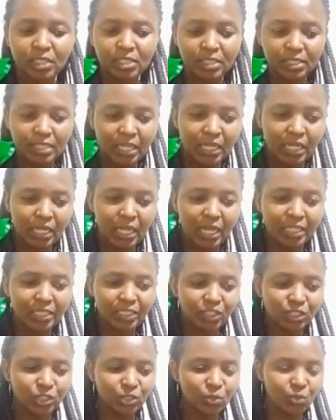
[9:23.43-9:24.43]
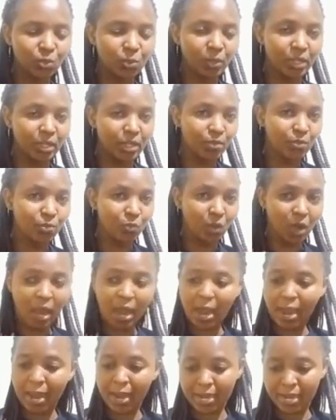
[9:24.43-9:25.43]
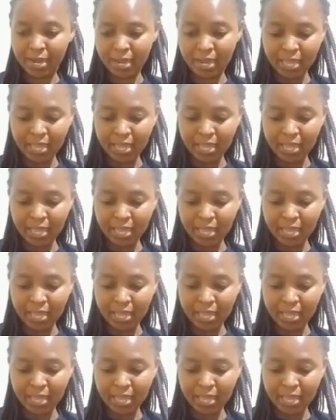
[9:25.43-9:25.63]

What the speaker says: Sunlight 2-in-1.